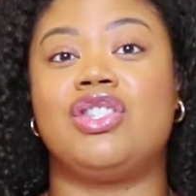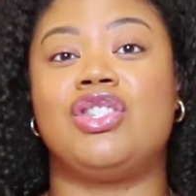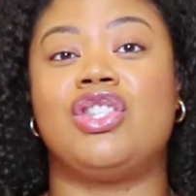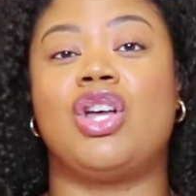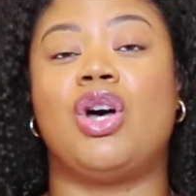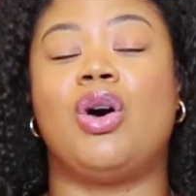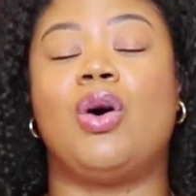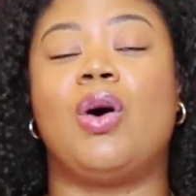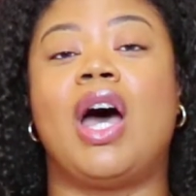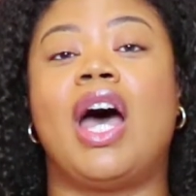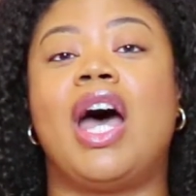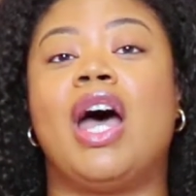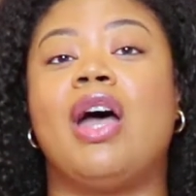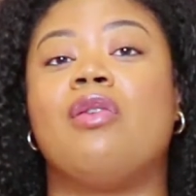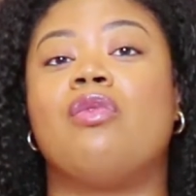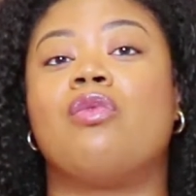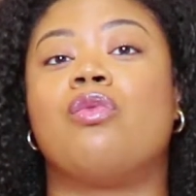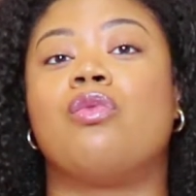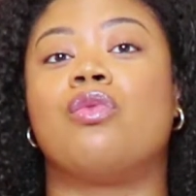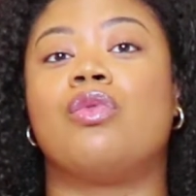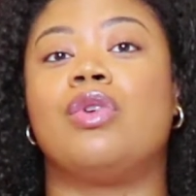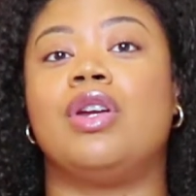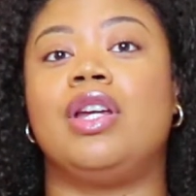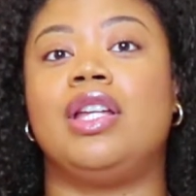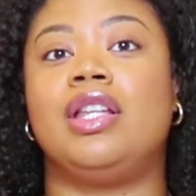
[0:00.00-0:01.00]
So I
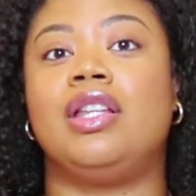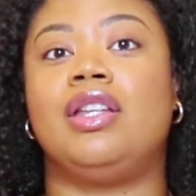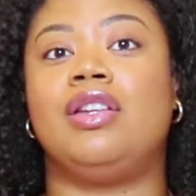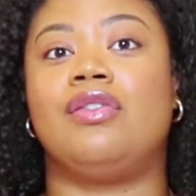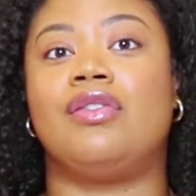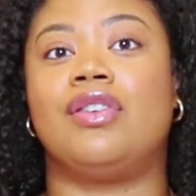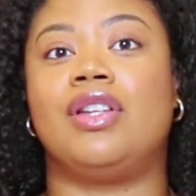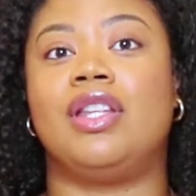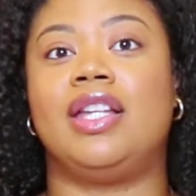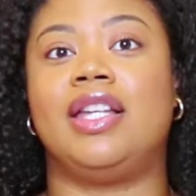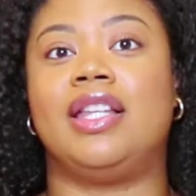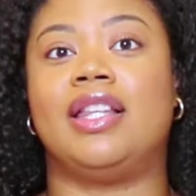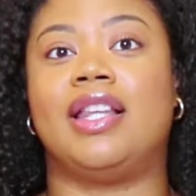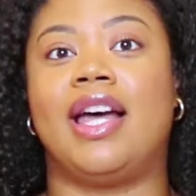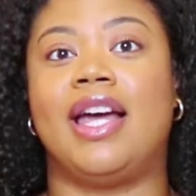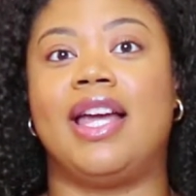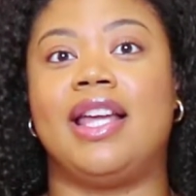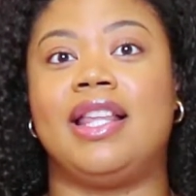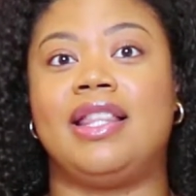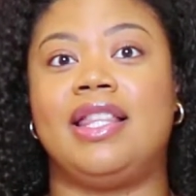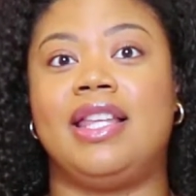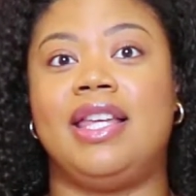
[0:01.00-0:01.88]
really like